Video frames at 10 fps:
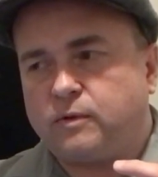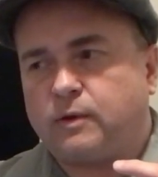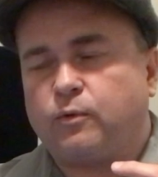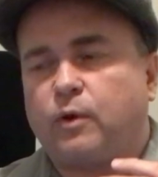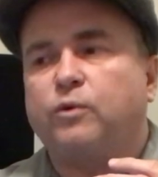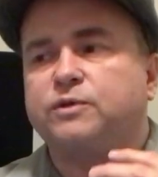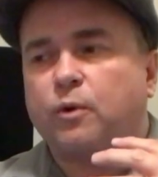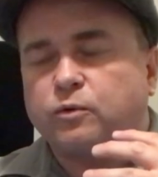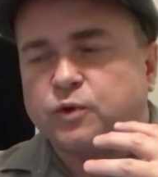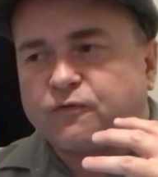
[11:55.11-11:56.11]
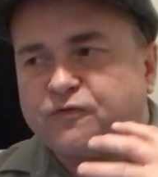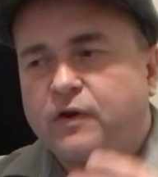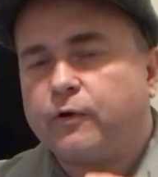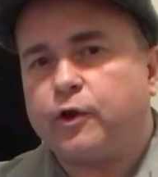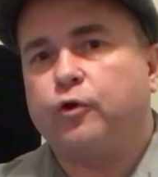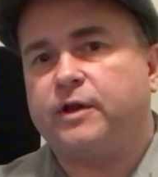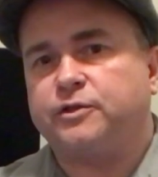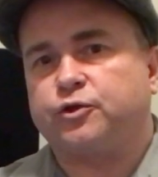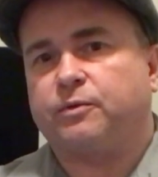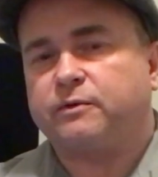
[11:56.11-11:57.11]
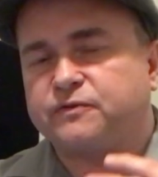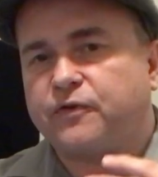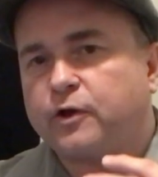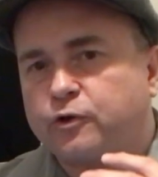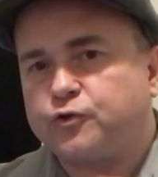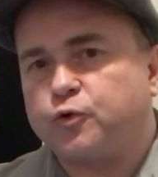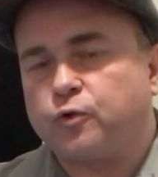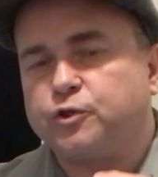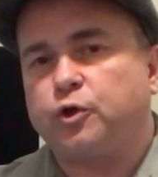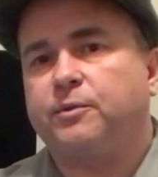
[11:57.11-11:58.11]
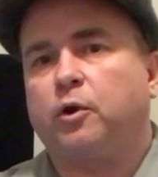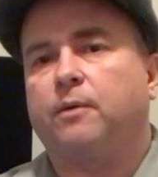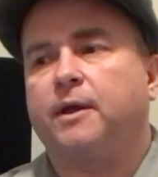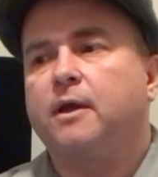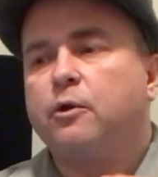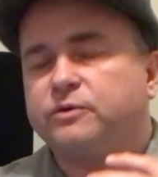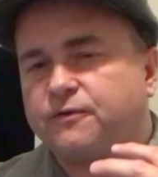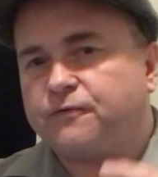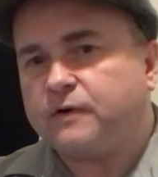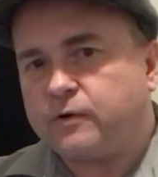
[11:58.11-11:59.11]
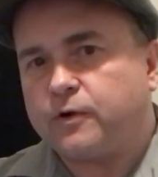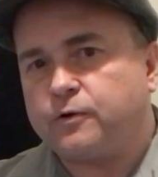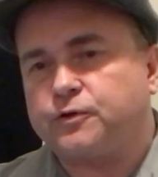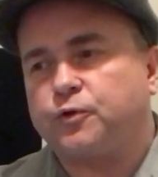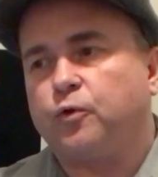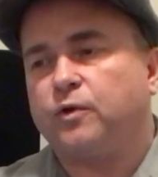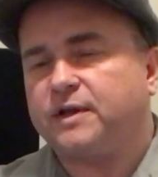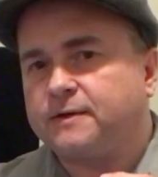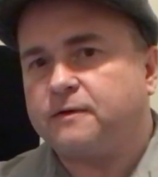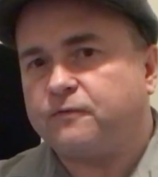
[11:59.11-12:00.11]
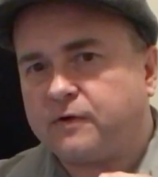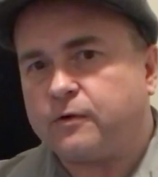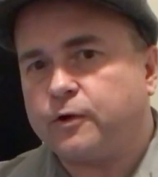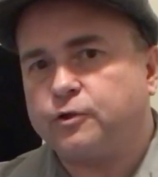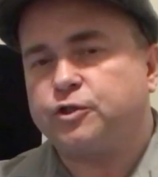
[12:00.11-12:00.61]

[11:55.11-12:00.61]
It was a very good instrument. It was a very good tool. The German army was a very good tool, and it did a very good